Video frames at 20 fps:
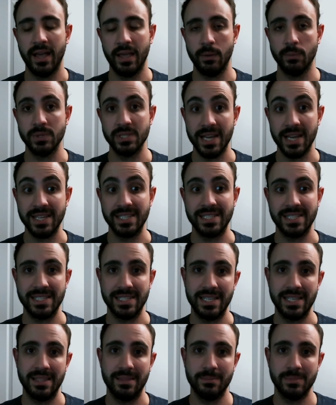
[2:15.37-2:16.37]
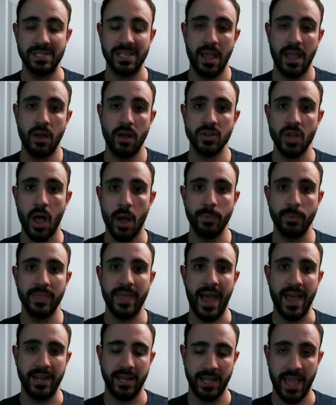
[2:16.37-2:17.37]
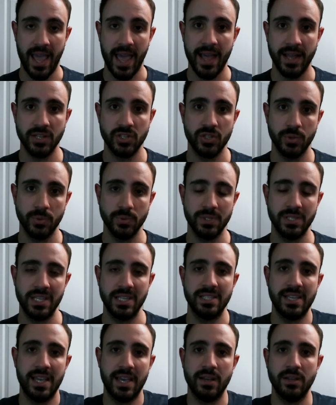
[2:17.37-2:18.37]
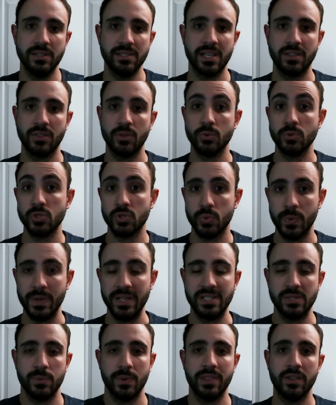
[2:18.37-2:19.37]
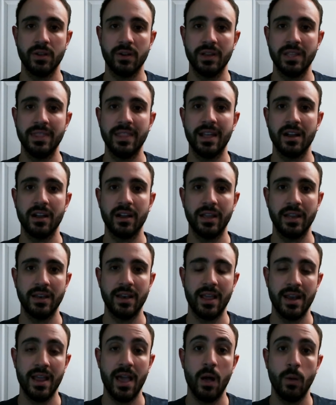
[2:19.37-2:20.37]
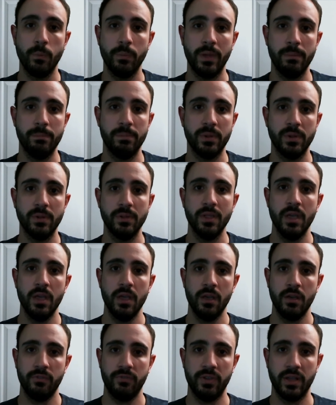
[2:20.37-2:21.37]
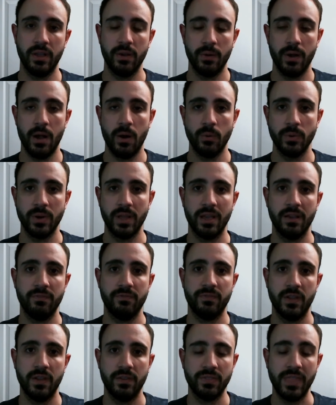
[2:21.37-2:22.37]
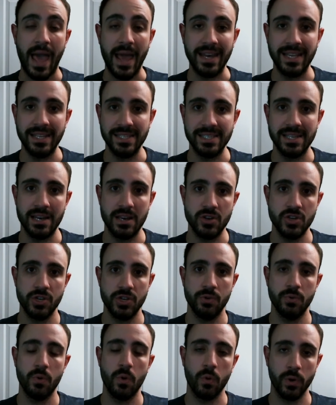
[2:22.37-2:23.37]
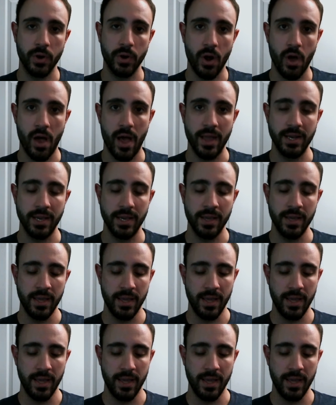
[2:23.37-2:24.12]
it was nice to see them stay on top of that and catch those details and those tweets when they're in there, and help people figure out if that is an issue or not.